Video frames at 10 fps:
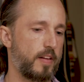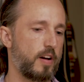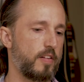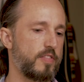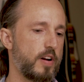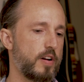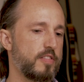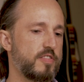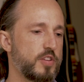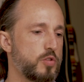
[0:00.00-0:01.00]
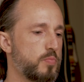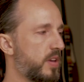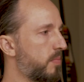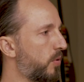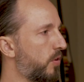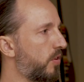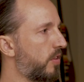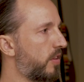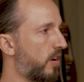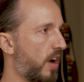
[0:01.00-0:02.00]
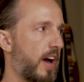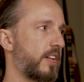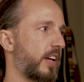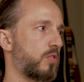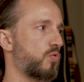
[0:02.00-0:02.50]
a very few people that are having it